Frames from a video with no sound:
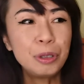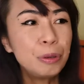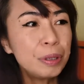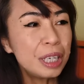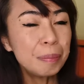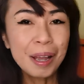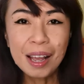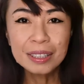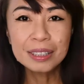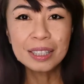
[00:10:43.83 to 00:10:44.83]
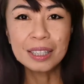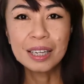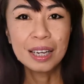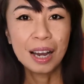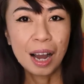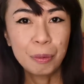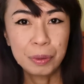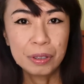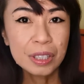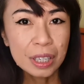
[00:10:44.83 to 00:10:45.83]
you keep asking, are
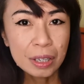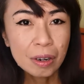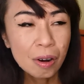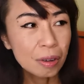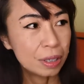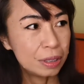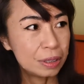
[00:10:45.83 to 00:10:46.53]
we going to get caught?